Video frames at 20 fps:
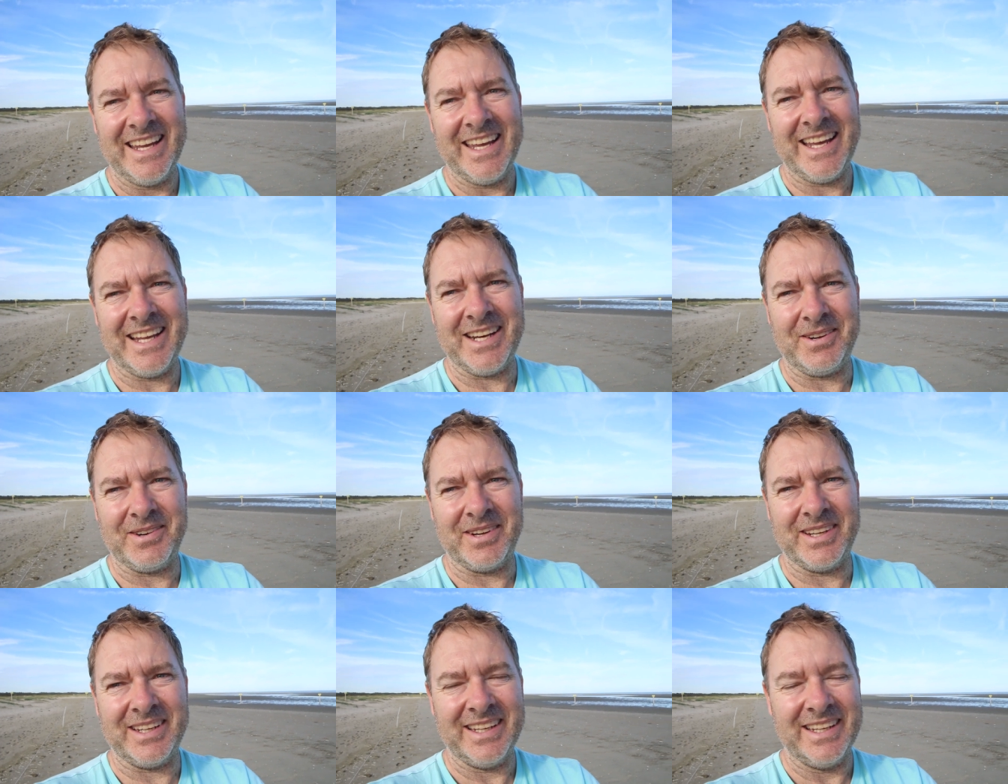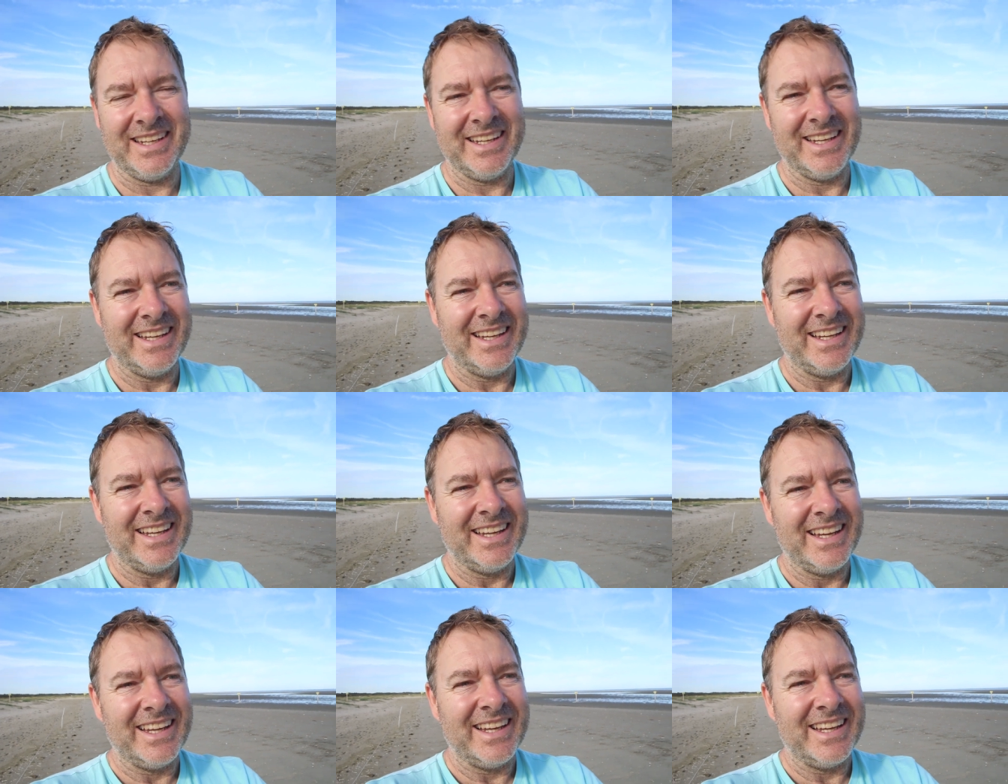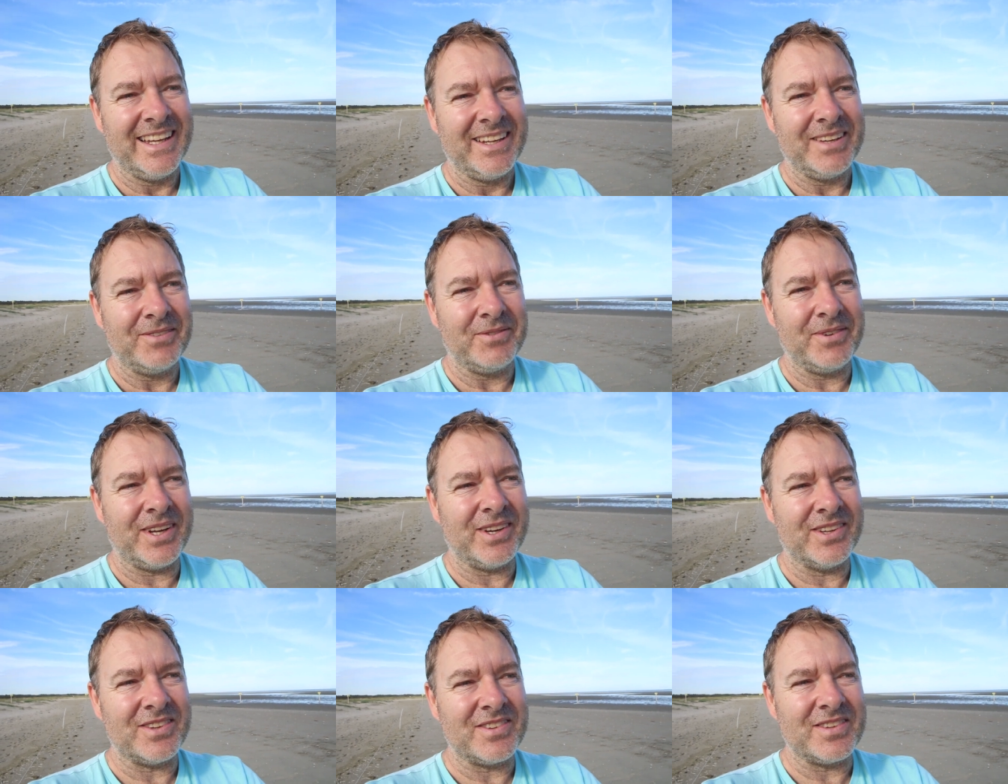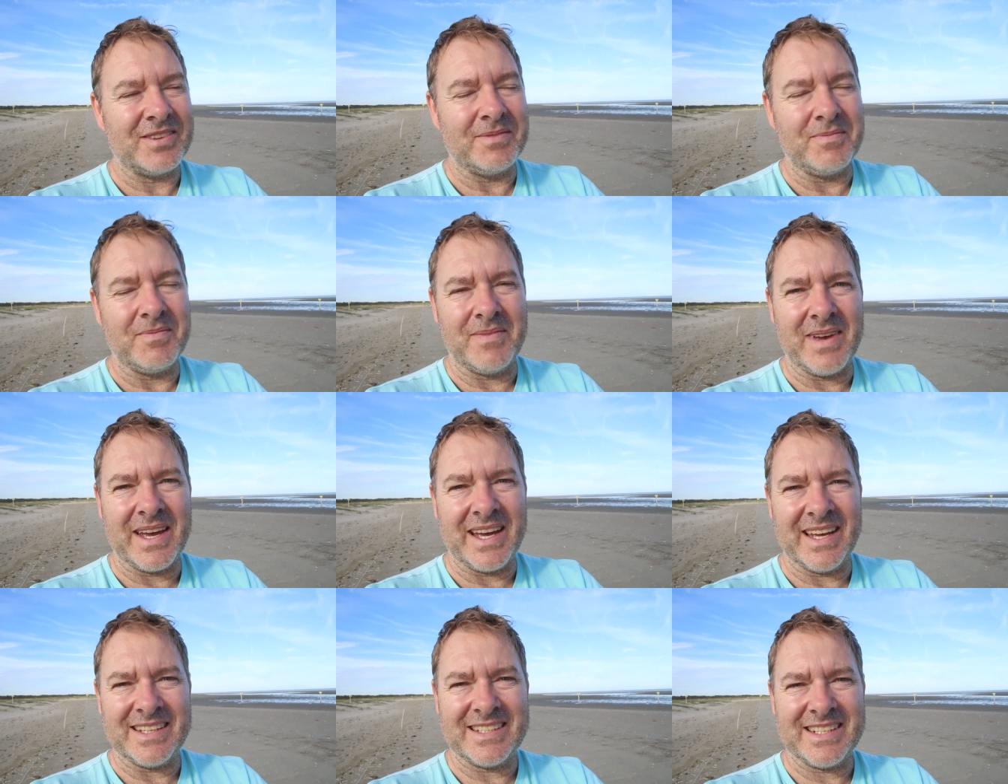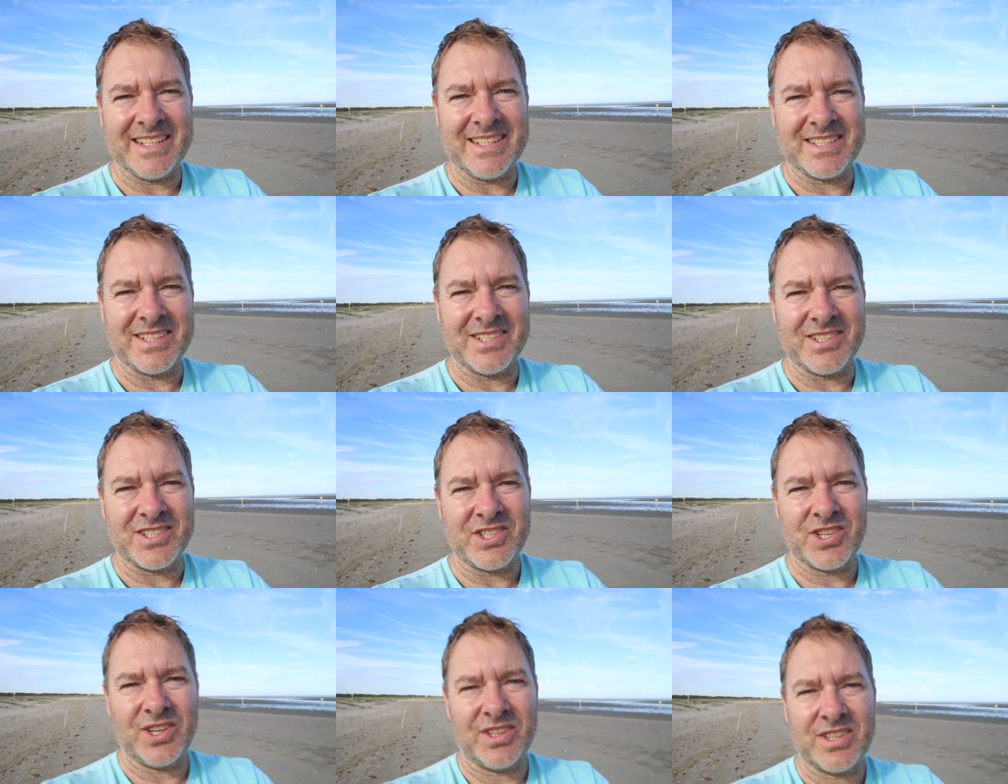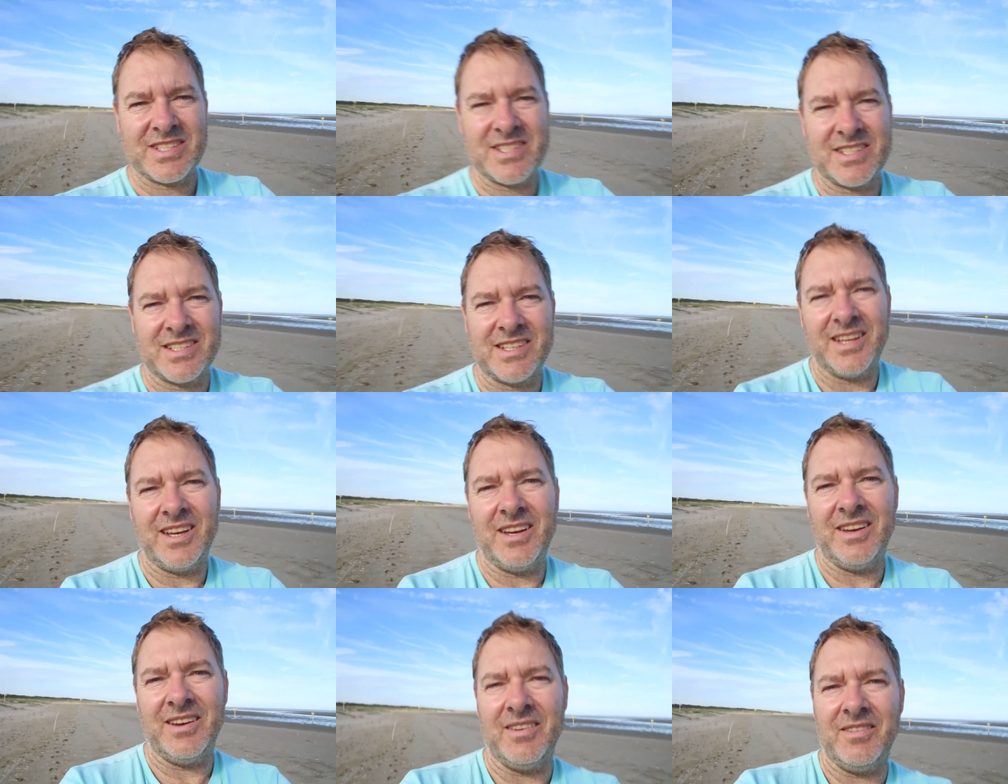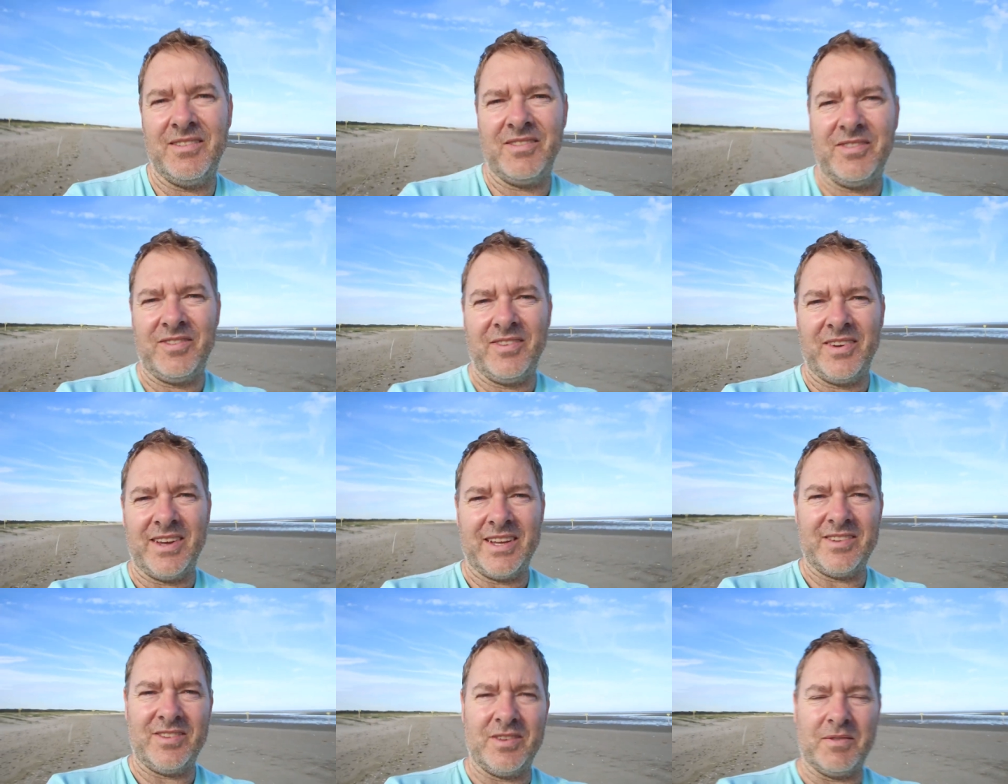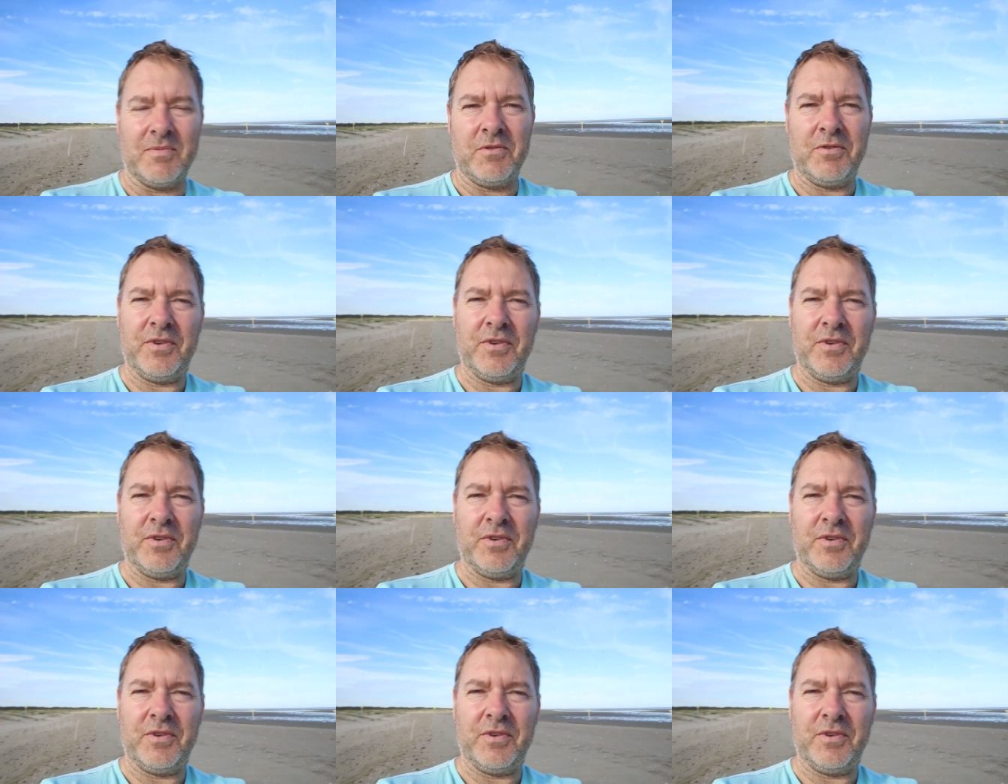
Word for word: Anyway, we got some uh, decent shots of some